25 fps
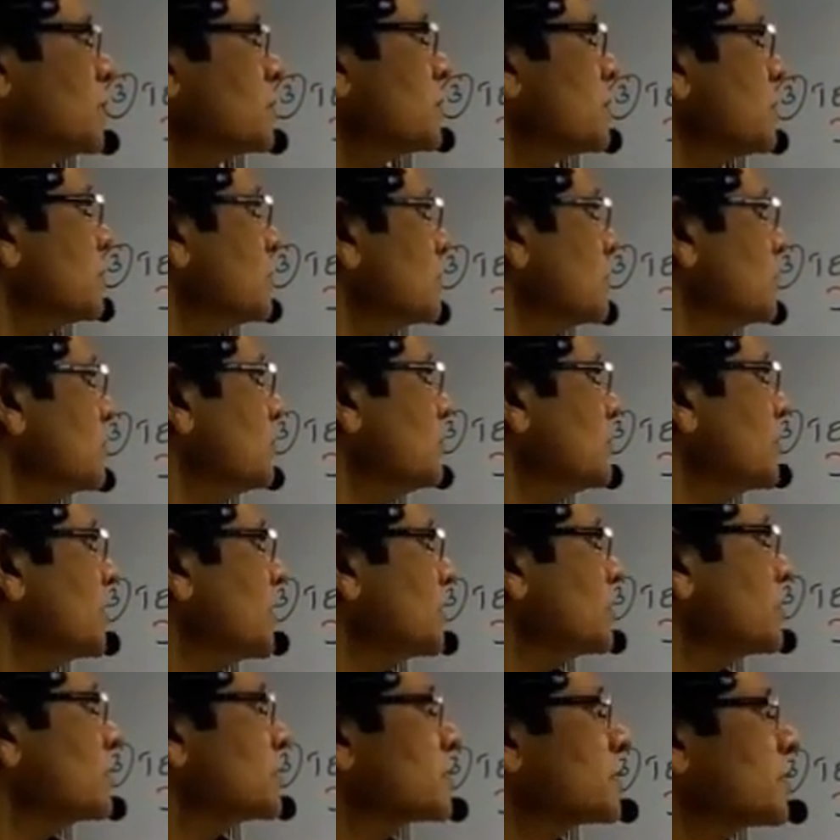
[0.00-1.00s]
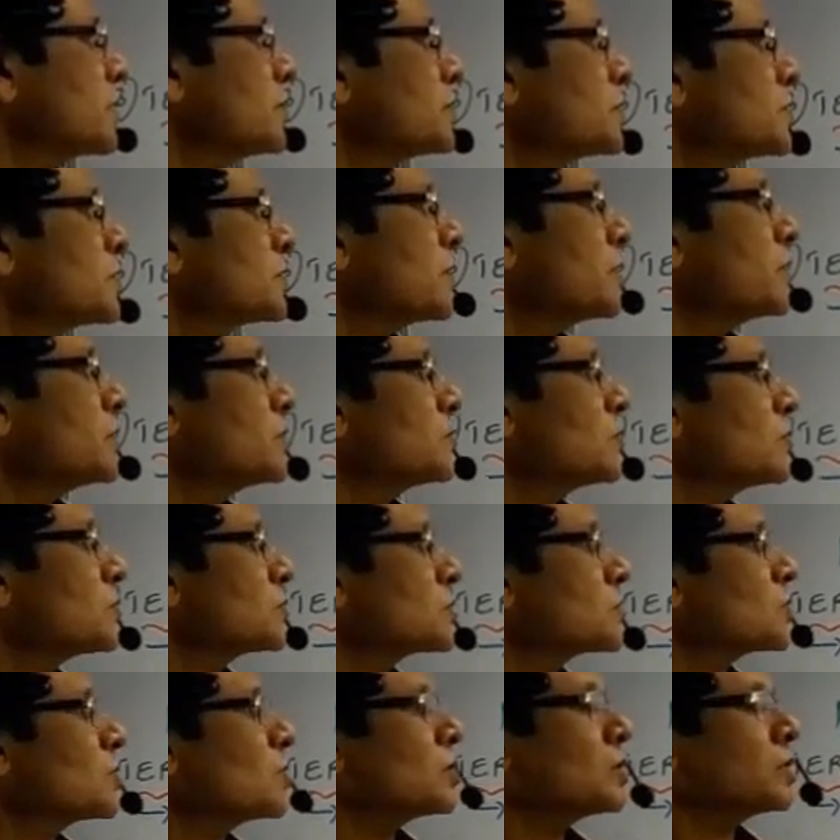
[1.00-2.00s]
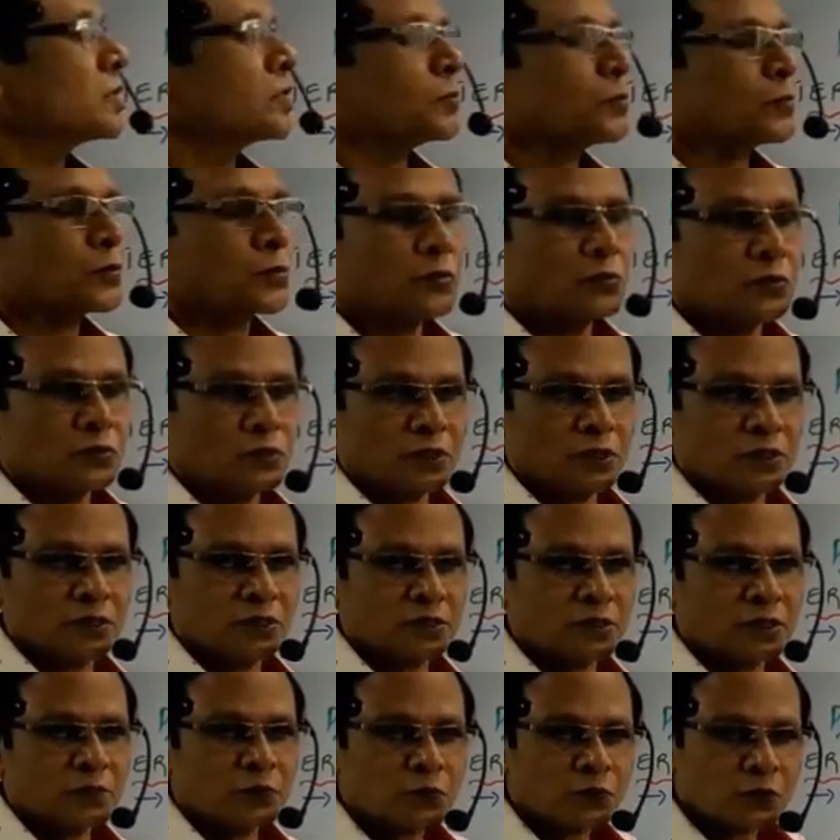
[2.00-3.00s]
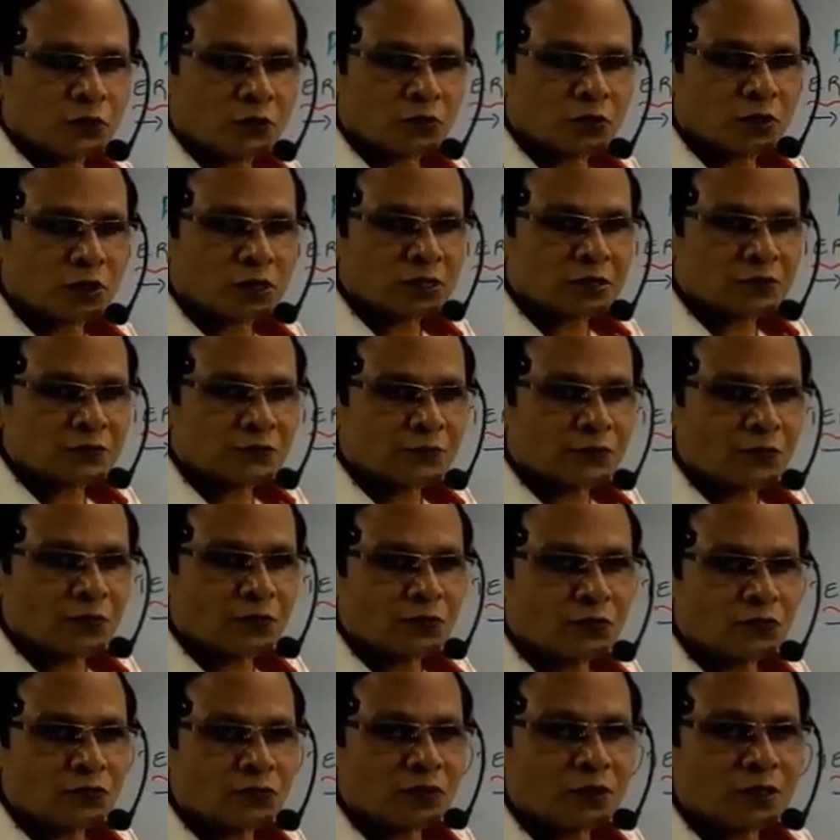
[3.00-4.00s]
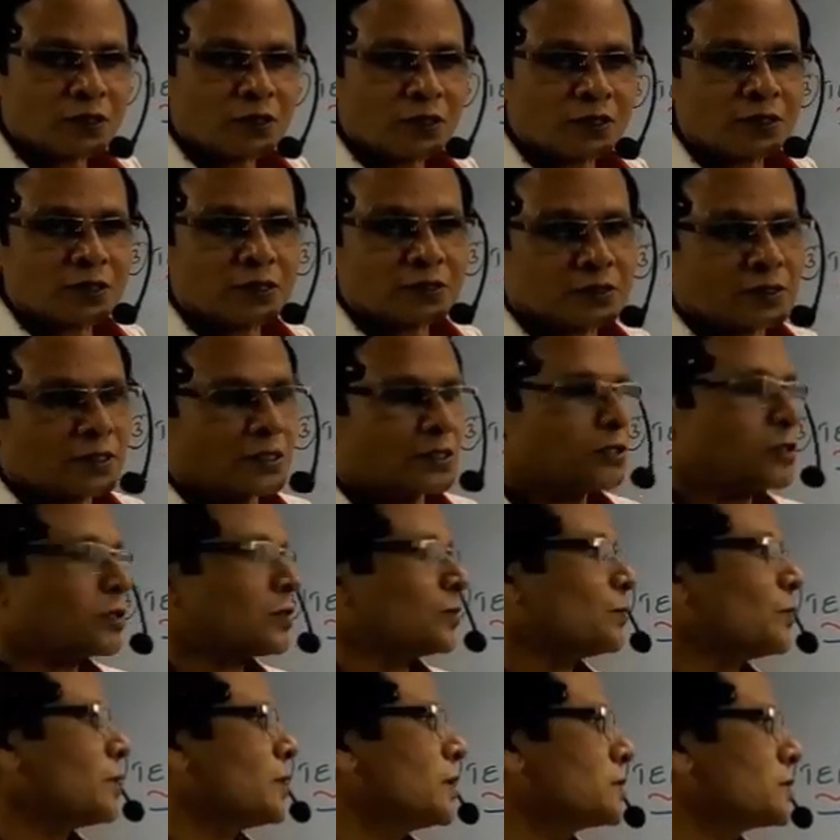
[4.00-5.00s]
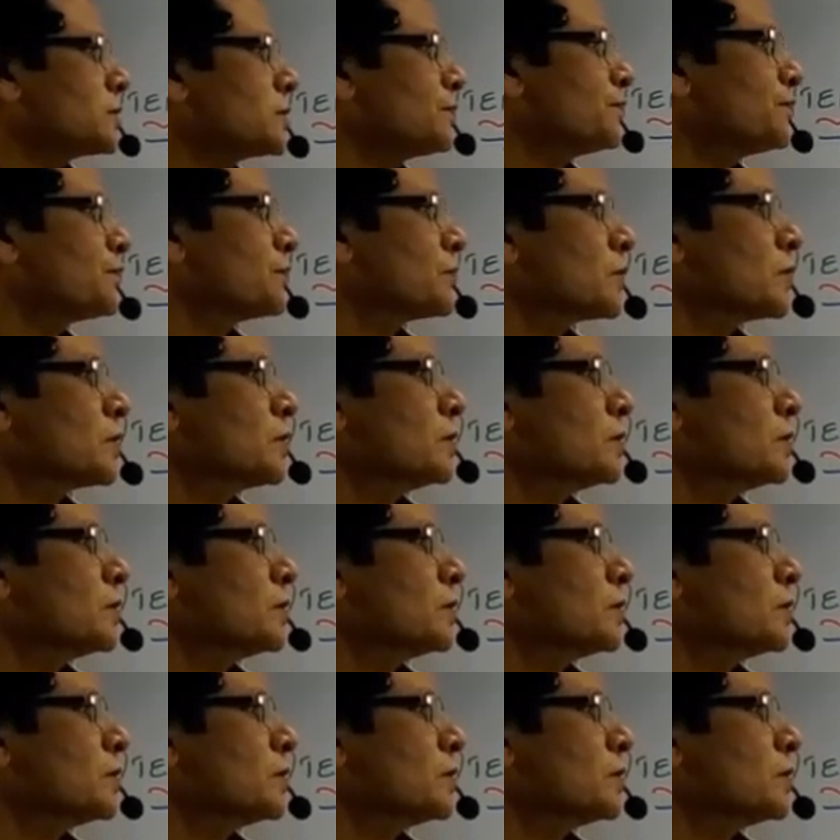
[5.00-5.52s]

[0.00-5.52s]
So eukaryotes have cytosolic proteins, the proteins found in the cytoplasm.